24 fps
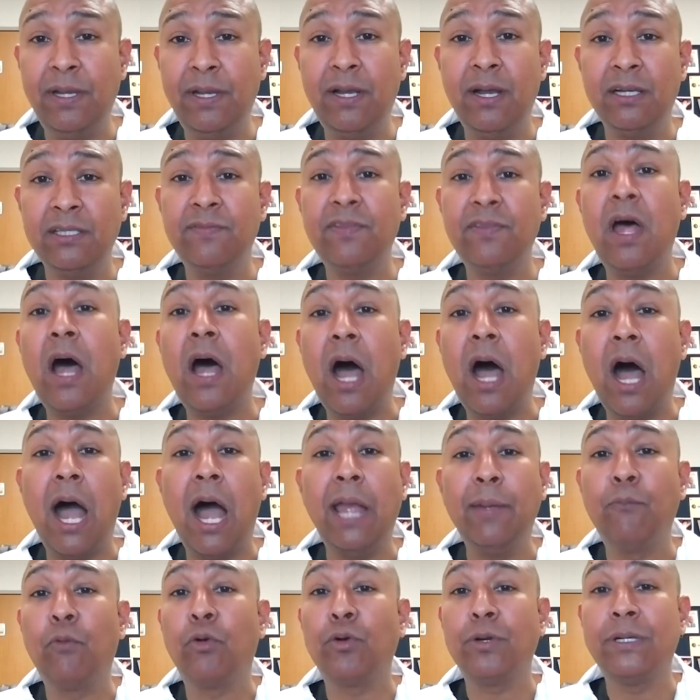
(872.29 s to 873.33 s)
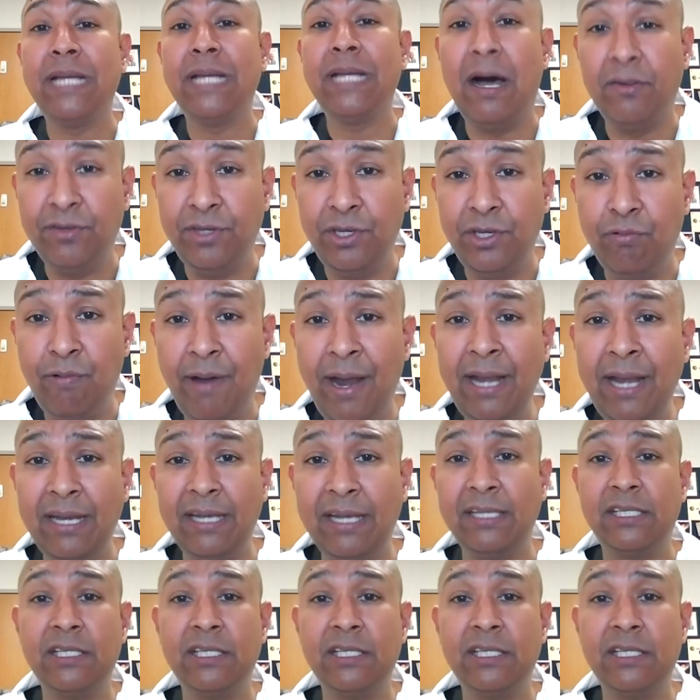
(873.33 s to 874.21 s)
because of the high mortality rate.